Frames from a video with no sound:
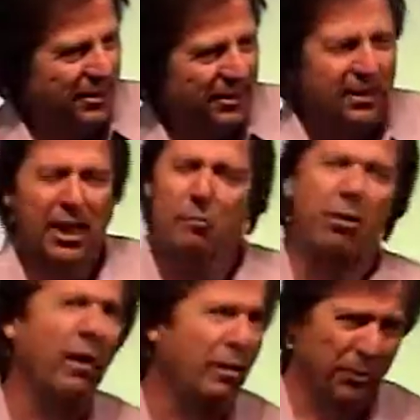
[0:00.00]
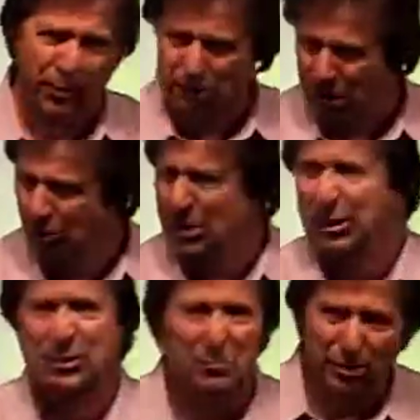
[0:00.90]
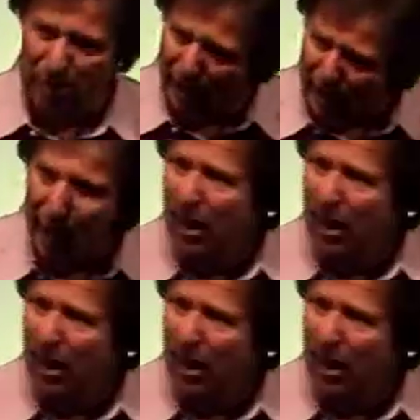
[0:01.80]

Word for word: and saying, boy, I'm thirsty. I wish I had something to drink.